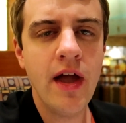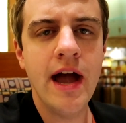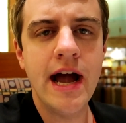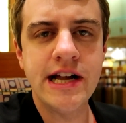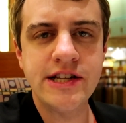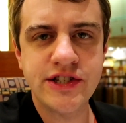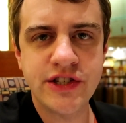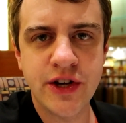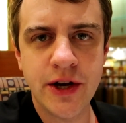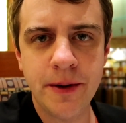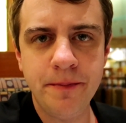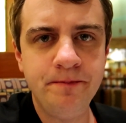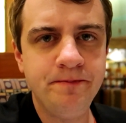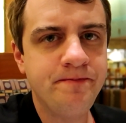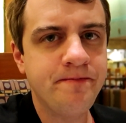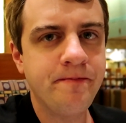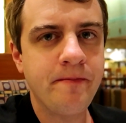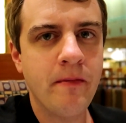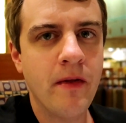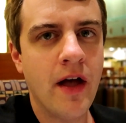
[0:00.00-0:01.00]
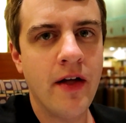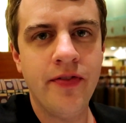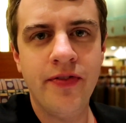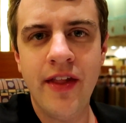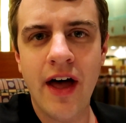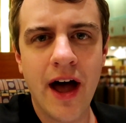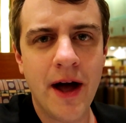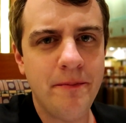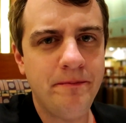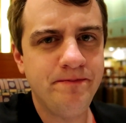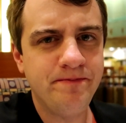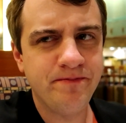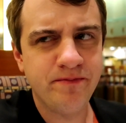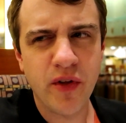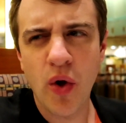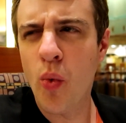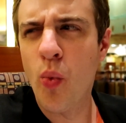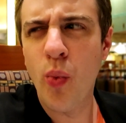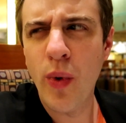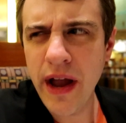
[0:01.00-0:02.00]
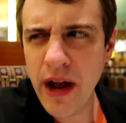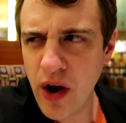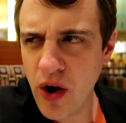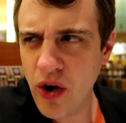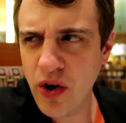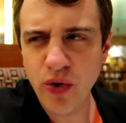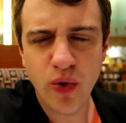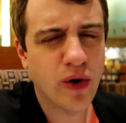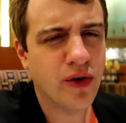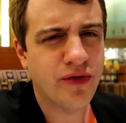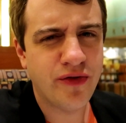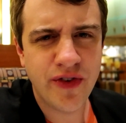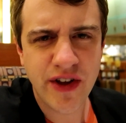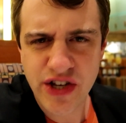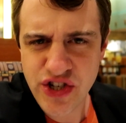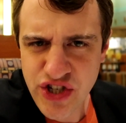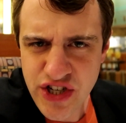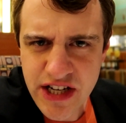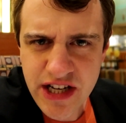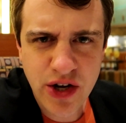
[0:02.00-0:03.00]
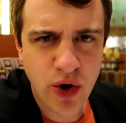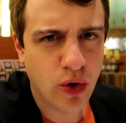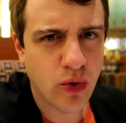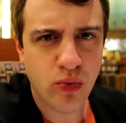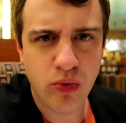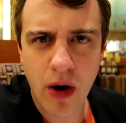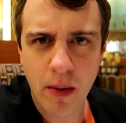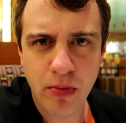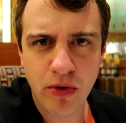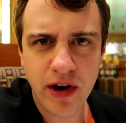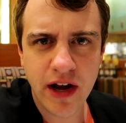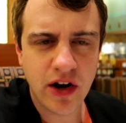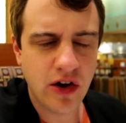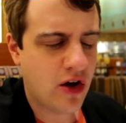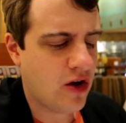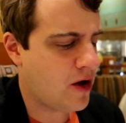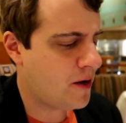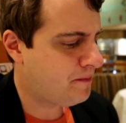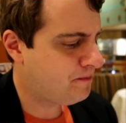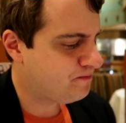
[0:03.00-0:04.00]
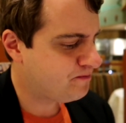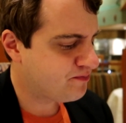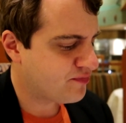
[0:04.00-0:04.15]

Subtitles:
It's good. Not weird or fishy or rubbery at all.